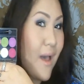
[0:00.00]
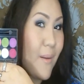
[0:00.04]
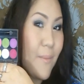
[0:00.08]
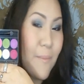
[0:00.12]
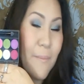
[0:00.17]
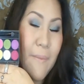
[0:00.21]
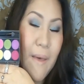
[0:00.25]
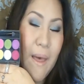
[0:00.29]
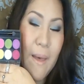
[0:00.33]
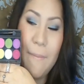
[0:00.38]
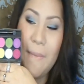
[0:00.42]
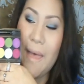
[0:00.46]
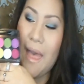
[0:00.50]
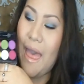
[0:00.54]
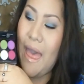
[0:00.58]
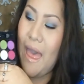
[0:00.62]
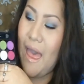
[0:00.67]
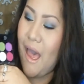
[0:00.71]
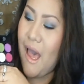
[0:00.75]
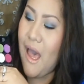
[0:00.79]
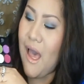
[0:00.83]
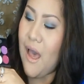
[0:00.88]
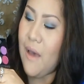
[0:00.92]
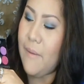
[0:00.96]

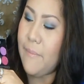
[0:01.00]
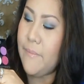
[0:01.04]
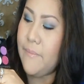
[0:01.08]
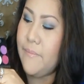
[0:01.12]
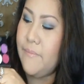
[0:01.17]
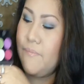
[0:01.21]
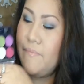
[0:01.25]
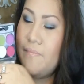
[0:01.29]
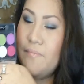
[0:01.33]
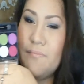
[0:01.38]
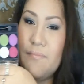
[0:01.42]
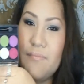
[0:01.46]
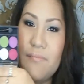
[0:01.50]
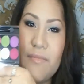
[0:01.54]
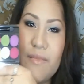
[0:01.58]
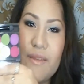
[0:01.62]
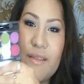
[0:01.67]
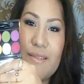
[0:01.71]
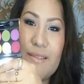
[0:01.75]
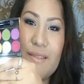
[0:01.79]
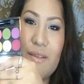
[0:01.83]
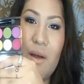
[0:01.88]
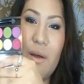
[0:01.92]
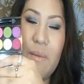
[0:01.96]
Ba-bam!
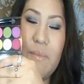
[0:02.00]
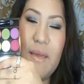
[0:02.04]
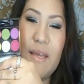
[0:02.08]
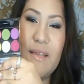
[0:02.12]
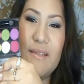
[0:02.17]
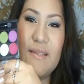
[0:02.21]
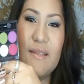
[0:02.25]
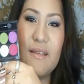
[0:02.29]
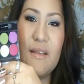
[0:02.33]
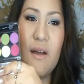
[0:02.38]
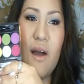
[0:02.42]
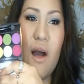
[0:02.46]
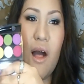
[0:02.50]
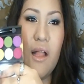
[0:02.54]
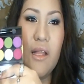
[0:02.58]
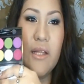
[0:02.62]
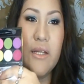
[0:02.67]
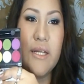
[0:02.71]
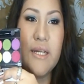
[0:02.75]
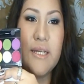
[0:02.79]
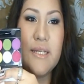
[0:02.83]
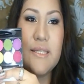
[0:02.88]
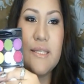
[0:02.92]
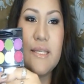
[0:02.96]
So amazing
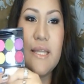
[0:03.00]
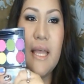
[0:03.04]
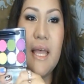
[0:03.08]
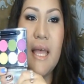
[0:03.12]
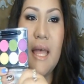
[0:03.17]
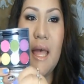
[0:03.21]
colors,